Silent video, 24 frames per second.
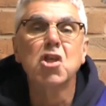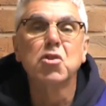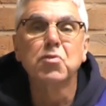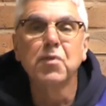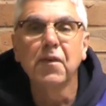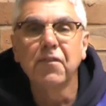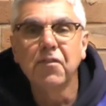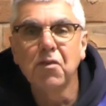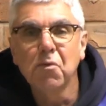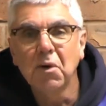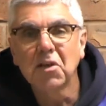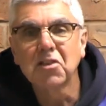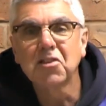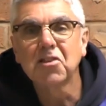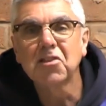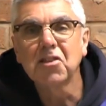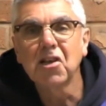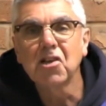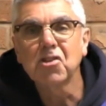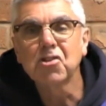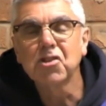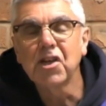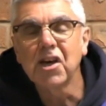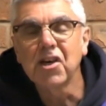So if you watch
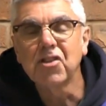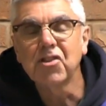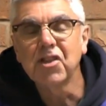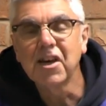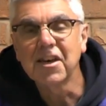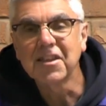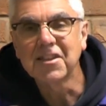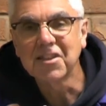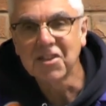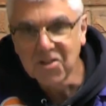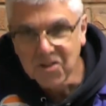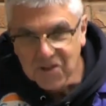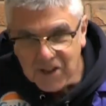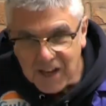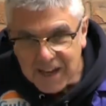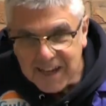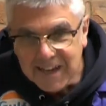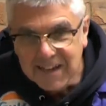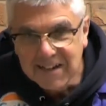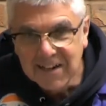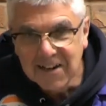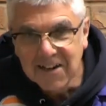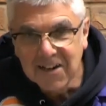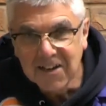Scalextric Racer
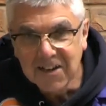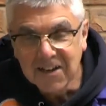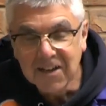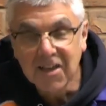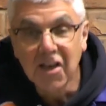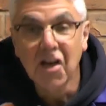regularly,